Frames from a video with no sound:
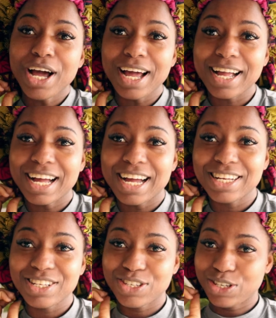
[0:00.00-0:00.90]
Hi
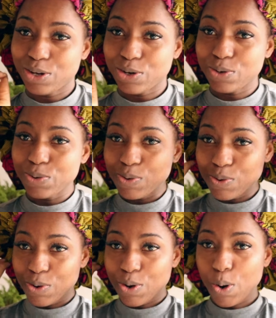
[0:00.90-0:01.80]
guys, so
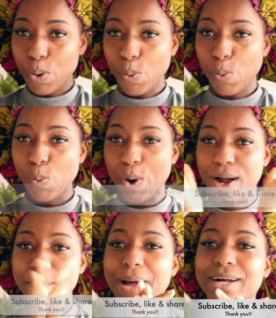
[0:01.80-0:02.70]

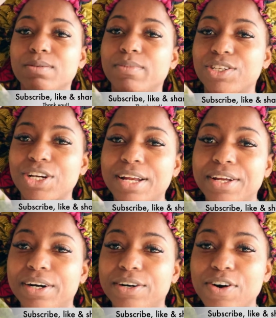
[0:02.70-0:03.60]
welcome back to my
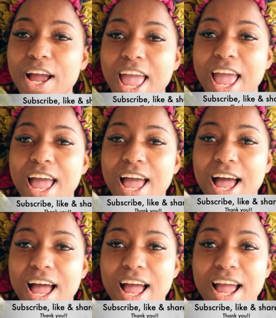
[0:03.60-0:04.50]
channel,
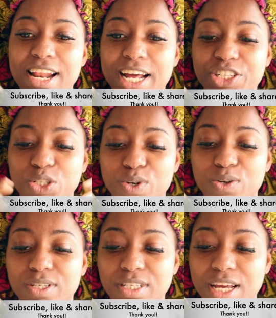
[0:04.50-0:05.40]
and I just want
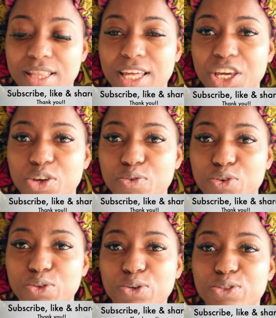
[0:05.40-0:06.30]
to say thank you
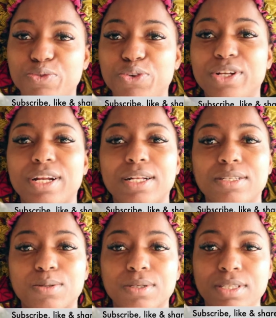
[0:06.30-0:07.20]
for those of you that are
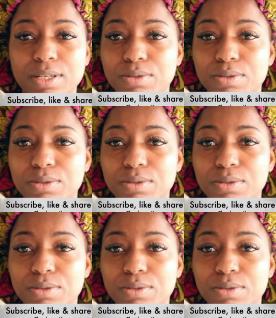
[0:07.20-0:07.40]
still